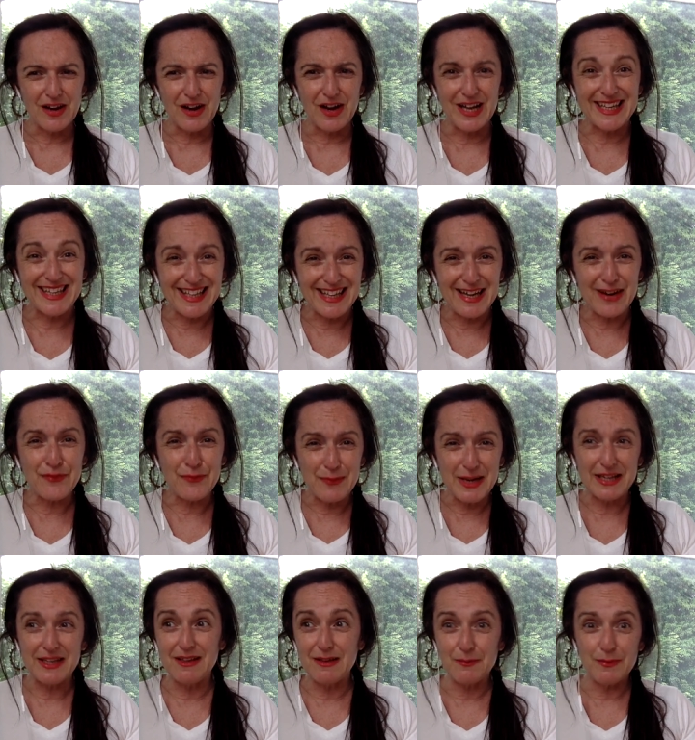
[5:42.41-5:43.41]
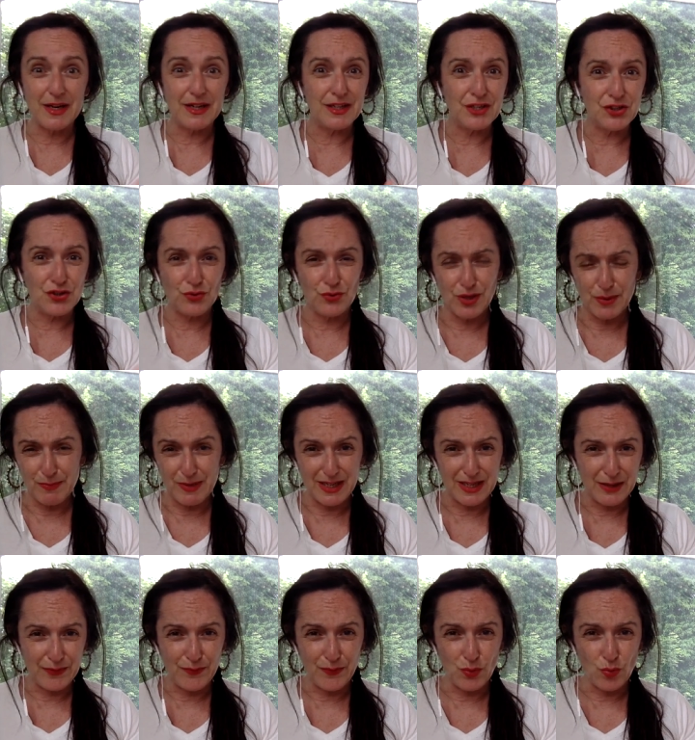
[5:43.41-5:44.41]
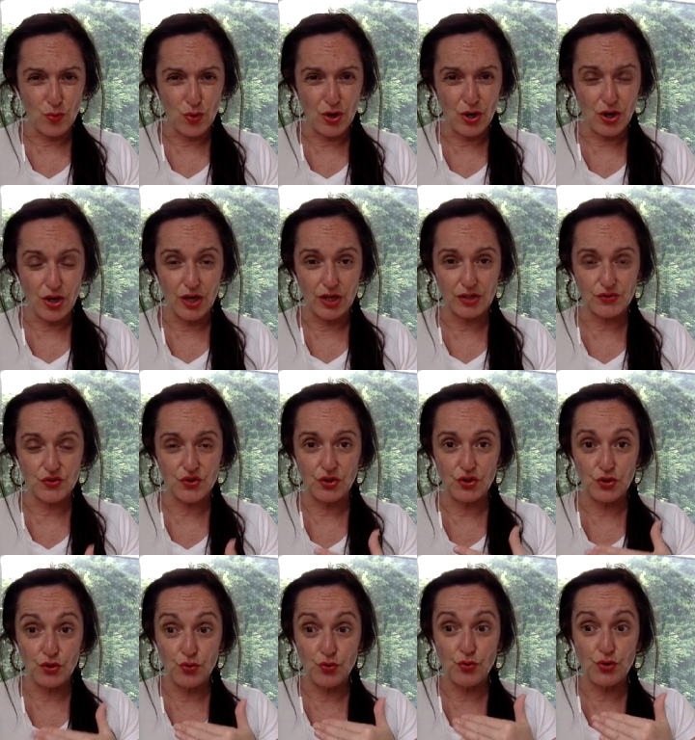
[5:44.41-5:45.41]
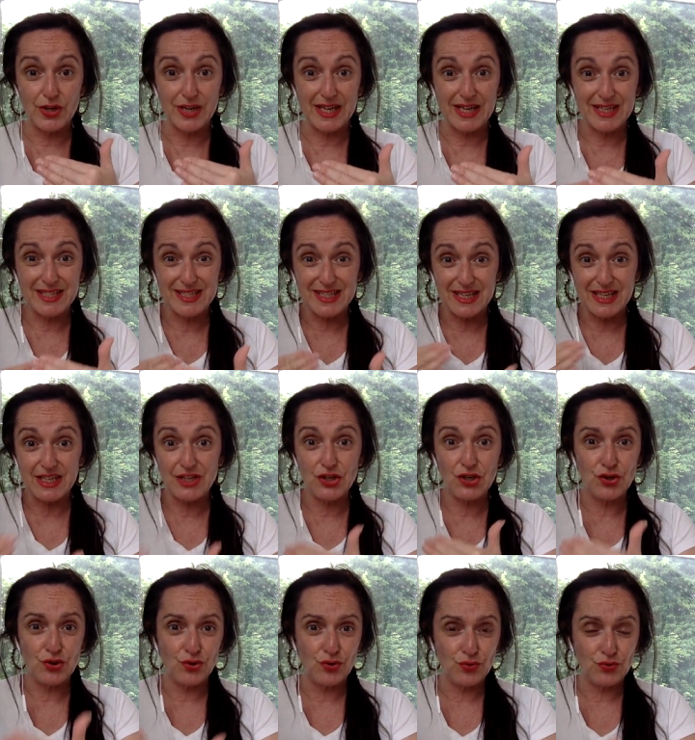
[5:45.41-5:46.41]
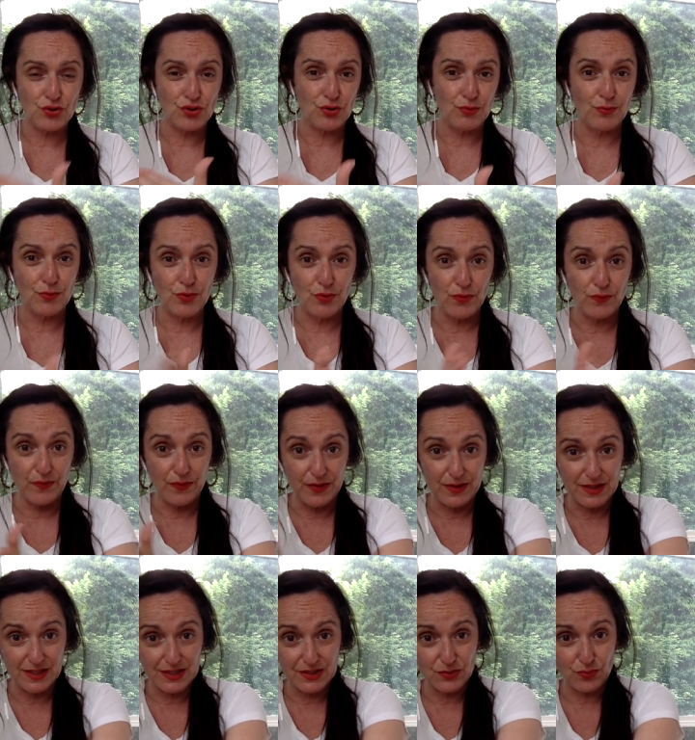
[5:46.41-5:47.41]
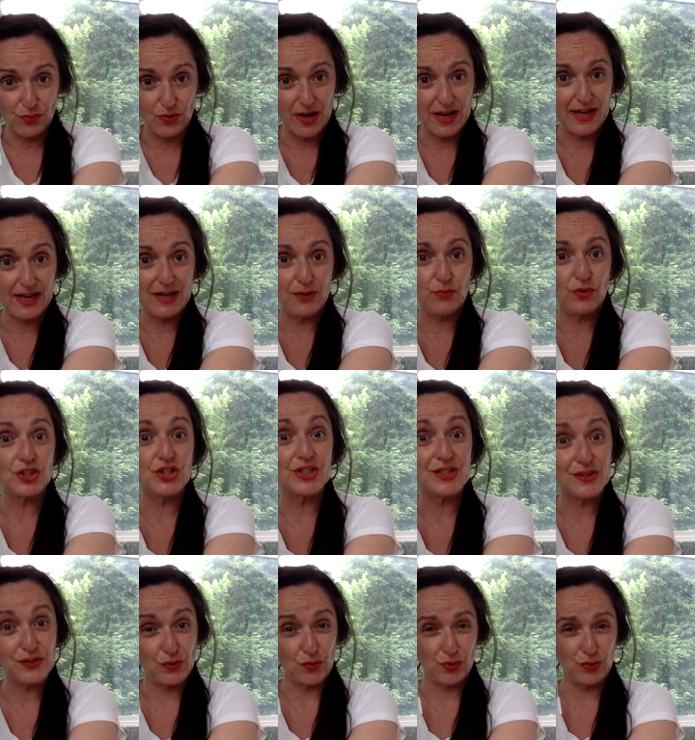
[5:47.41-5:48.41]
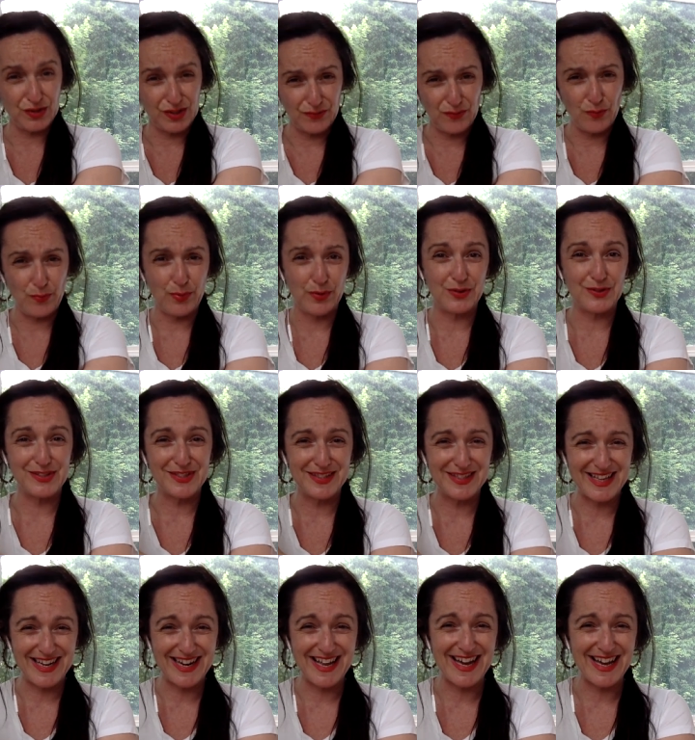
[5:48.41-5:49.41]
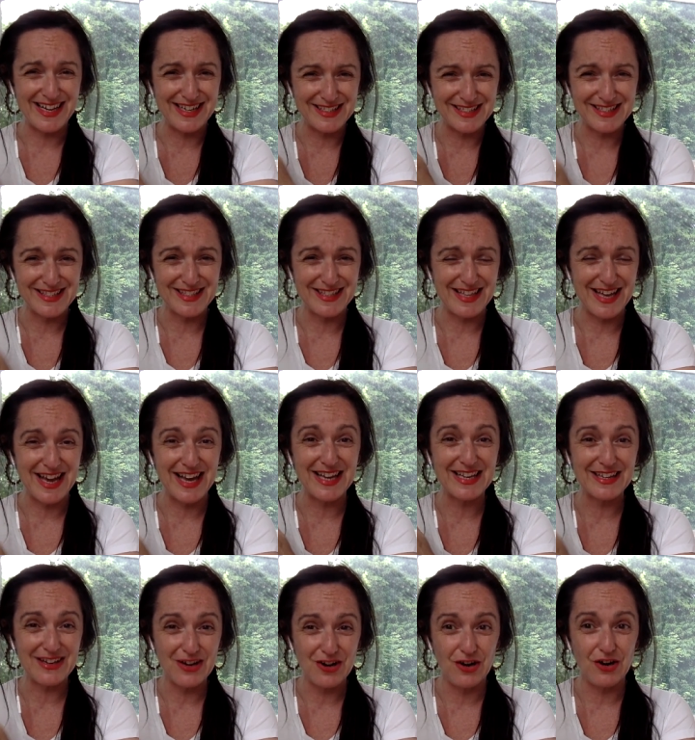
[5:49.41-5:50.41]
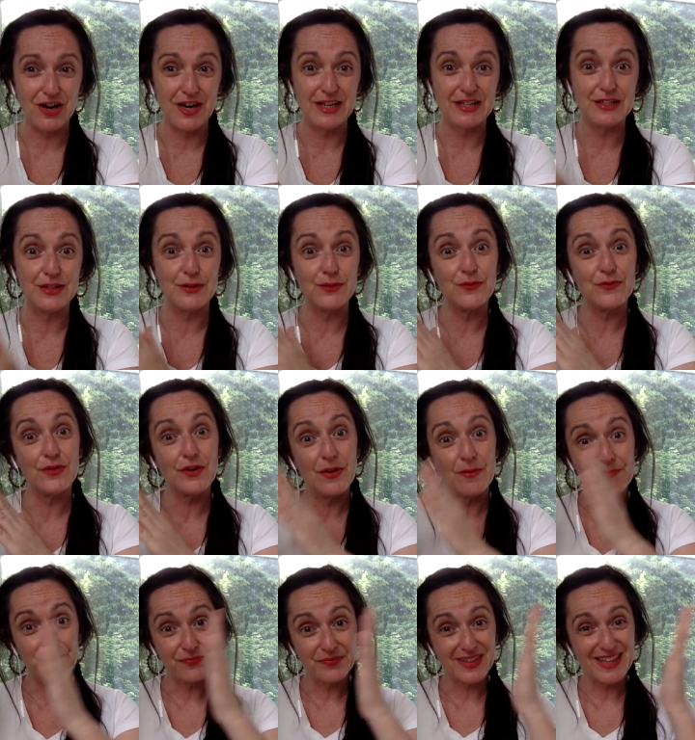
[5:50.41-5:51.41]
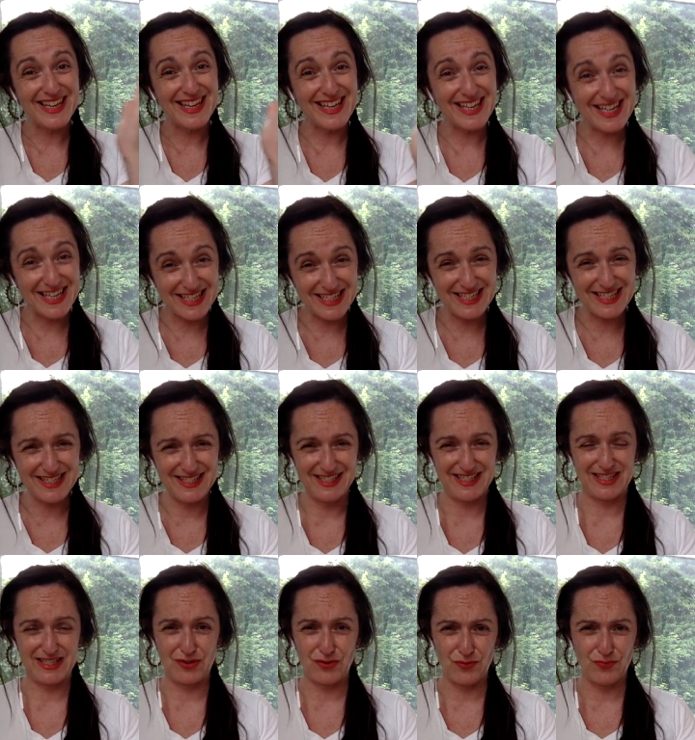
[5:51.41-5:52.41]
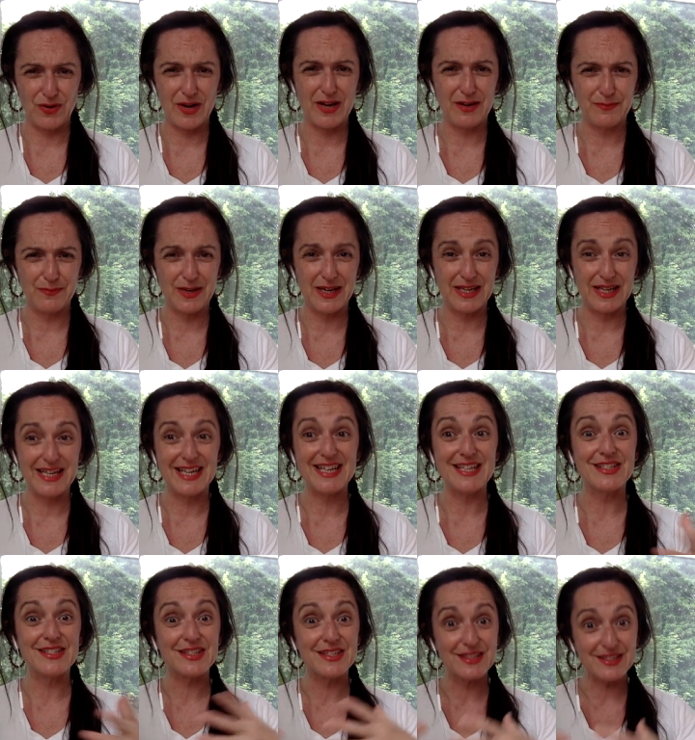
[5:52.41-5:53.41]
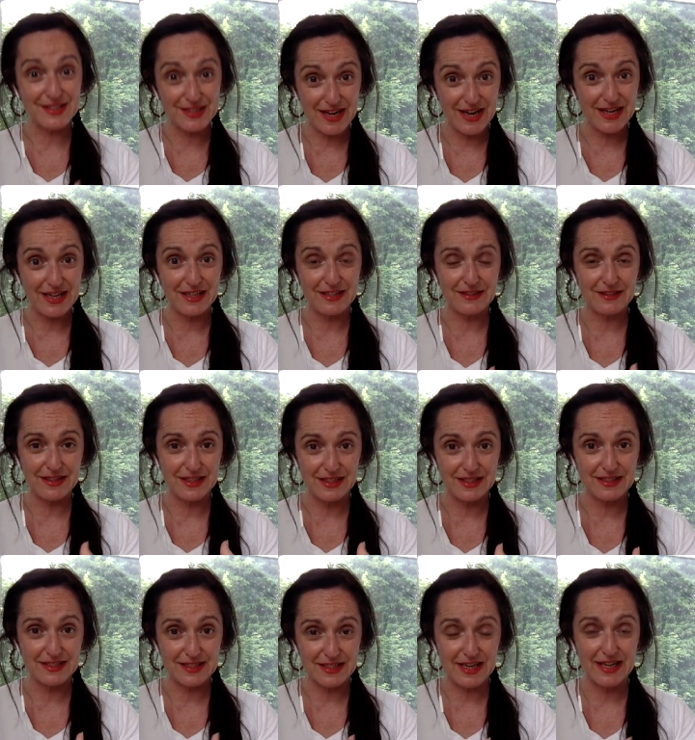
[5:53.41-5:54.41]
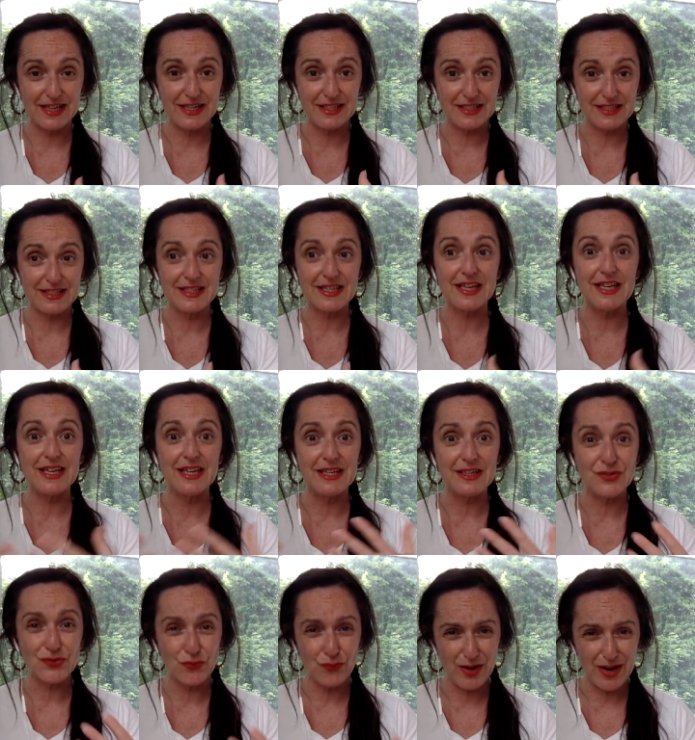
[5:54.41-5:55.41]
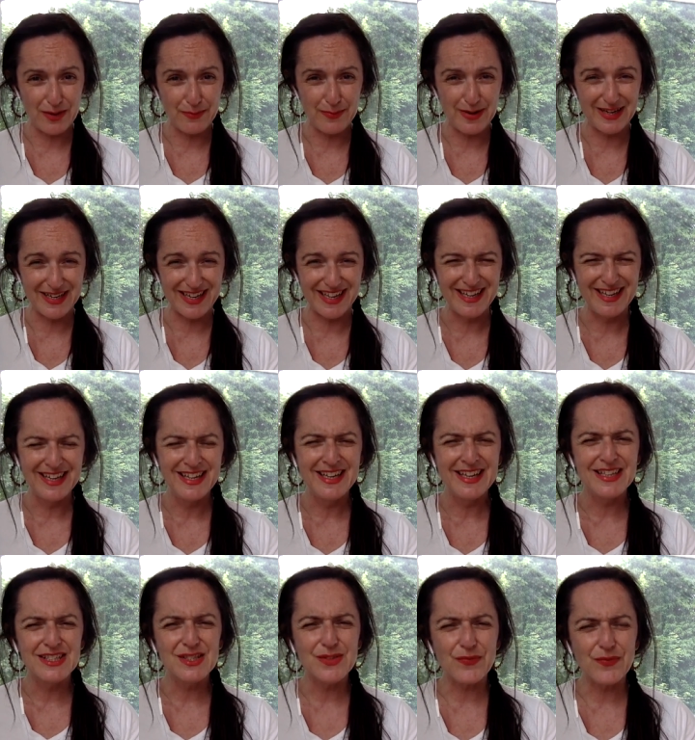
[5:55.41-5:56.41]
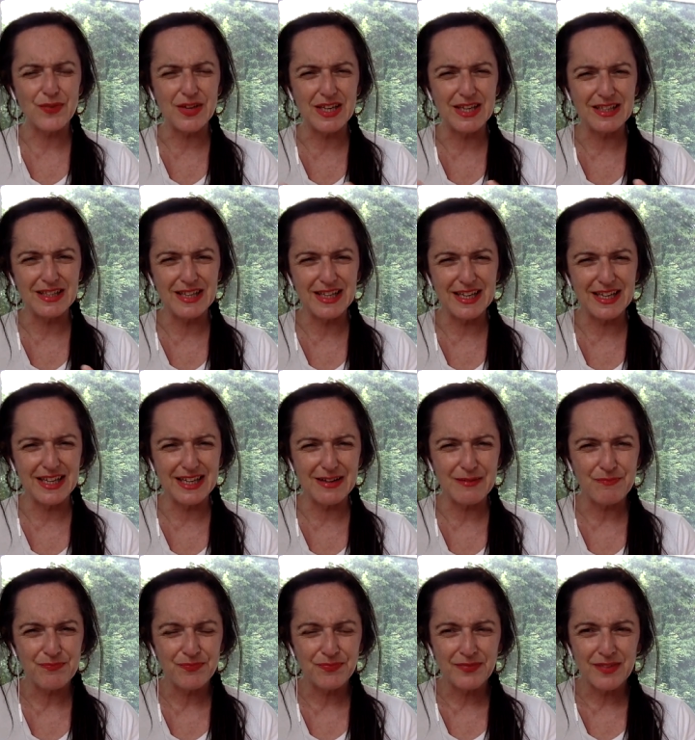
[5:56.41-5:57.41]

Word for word: I love making money doing meaningful work. So you continue to move this way, which is thoughts of a person that has that kind of ease around money. It's a state. That state is ease around money. It's feeling,